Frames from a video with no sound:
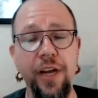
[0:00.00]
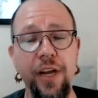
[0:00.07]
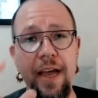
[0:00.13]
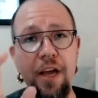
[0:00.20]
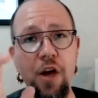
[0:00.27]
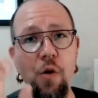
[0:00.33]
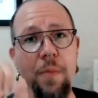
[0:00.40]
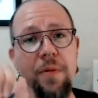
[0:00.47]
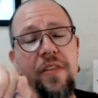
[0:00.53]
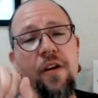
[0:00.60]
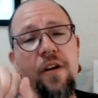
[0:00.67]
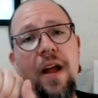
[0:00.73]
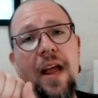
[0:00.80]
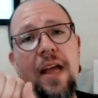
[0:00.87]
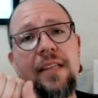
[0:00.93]
I go up to their
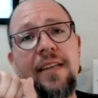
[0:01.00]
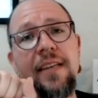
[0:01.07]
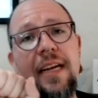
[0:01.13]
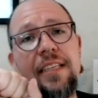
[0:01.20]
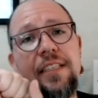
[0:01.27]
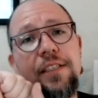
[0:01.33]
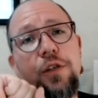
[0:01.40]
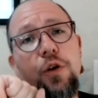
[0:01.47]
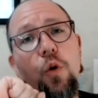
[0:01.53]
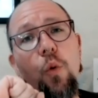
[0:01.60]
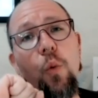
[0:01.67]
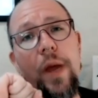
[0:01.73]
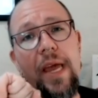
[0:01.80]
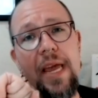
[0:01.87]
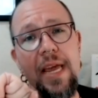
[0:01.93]
hands and I
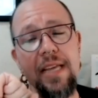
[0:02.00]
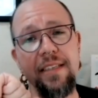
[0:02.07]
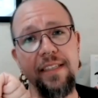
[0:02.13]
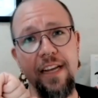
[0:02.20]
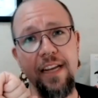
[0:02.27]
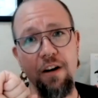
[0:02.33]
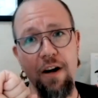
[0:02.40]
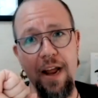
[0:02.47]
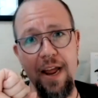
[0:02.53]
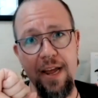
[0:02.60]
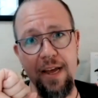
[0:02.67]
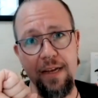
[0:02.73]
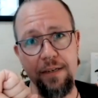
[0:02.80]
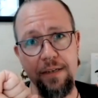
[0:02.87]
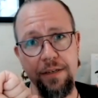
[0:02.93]
squeeze their hand.